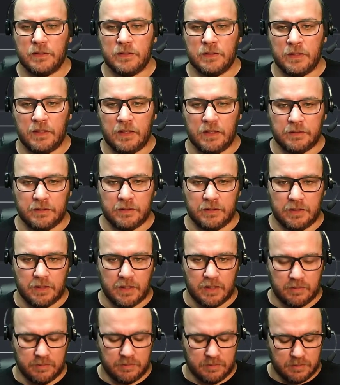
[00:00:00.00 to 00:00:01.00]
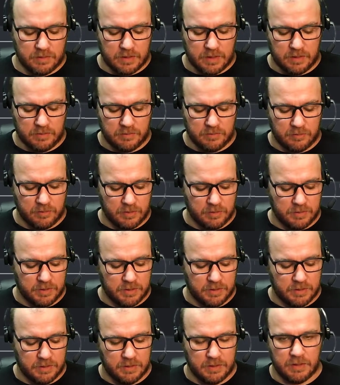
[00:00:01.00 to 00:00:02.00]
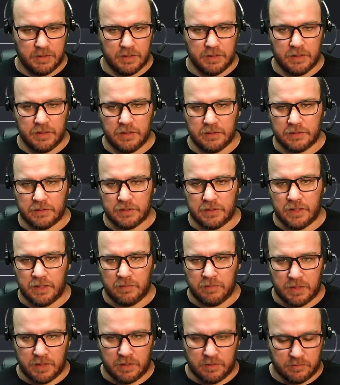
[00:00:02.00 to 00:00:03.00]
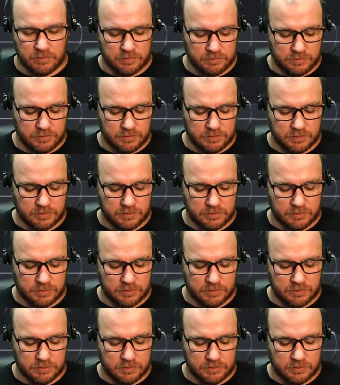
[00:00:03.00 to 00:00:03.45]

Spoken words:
and the name will be get amount.